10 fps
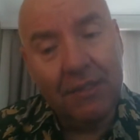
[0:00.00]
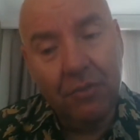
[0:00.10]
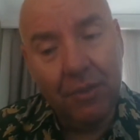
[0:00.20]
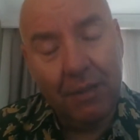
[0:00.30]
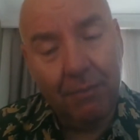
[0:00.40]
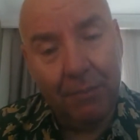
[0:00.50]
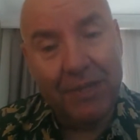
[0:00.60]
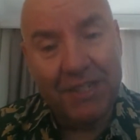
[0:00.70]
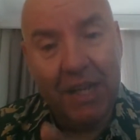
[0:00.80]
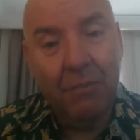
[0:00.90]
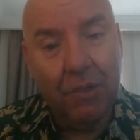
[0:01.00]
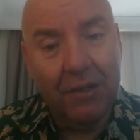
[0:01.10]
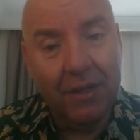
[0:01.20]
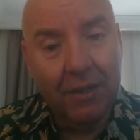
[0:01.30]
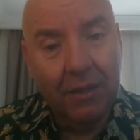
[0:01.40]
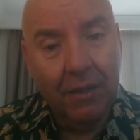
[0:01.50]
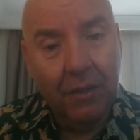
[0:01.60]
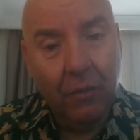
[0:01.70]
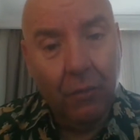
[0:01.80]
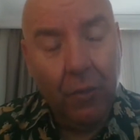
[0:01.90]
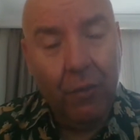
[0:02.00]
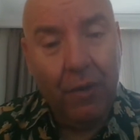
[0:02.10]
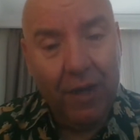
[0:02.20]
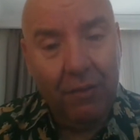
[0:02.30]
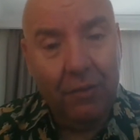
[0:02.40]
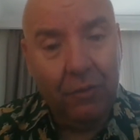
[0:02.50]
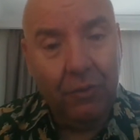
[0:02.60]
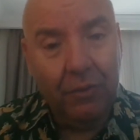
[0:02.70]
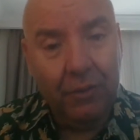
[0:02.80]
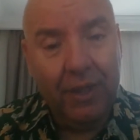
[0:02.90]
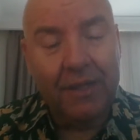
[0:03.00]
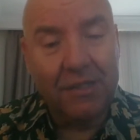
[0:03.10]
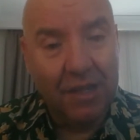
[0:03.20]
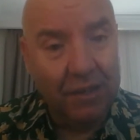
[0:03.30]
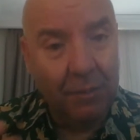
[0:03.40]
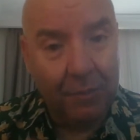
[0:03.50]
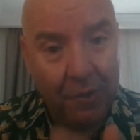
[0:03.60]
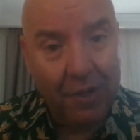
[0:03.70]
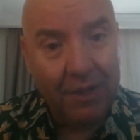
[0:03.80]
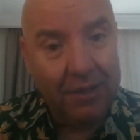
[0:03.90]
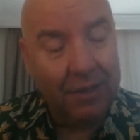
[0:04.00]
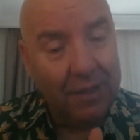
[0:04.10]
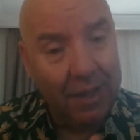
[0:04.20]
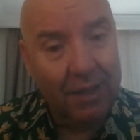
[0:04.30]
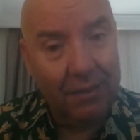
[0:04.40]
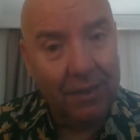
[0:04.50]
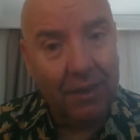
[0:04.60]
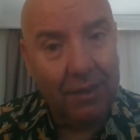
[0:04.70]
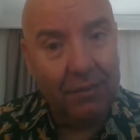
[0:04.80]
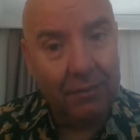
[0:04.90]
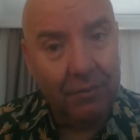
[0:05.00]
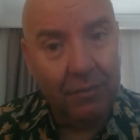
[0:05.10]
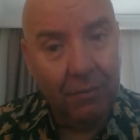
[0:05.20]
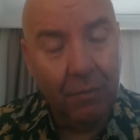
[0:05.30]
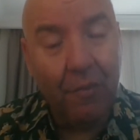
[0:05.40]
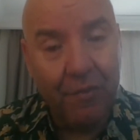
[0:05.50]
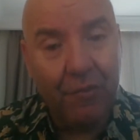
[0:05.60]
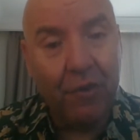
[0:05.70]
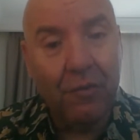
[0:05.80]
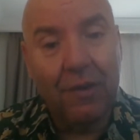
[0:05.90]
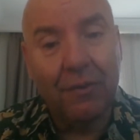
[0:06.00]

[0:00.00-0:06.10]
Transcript: that pre-sale money, we were able to kickstart the project and moving forward.